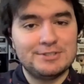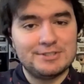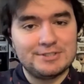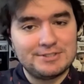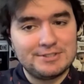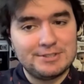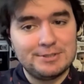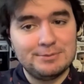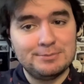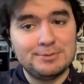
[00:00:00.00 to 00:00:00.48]

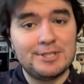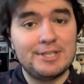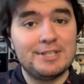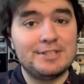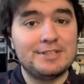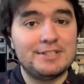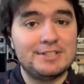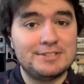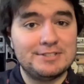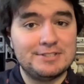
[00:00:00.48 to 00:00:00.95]
seems
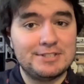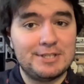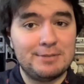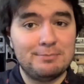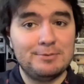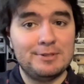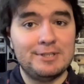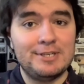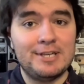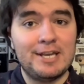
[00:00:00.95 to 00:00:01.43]
like they
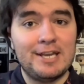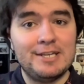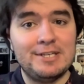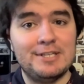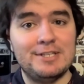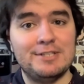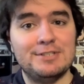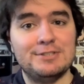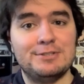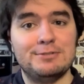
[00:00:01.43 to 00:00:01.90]
skipped the
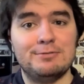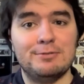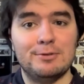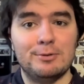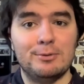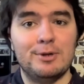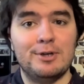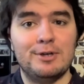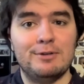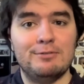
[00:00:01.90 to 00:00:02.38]
90s for
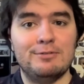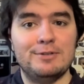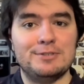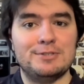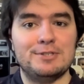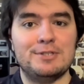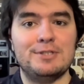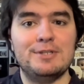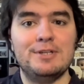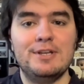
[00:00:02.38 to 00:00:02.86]

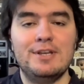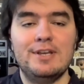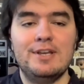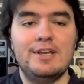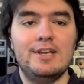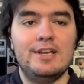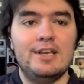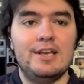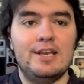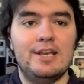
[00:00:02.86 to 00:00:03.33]
WandaVision
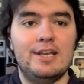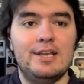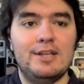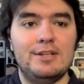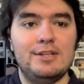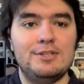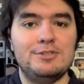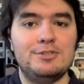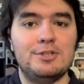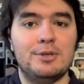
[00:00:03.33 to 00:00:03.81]

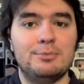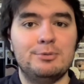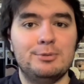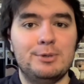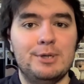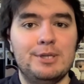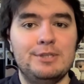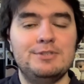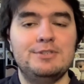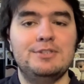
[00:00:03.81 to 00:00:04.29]
and they jumped
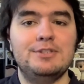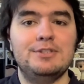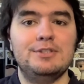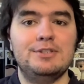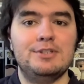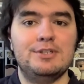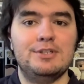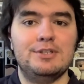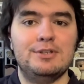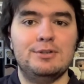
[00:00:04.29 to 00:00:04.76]
right into
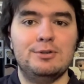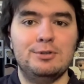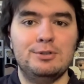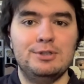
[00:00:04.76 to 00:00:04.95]
the early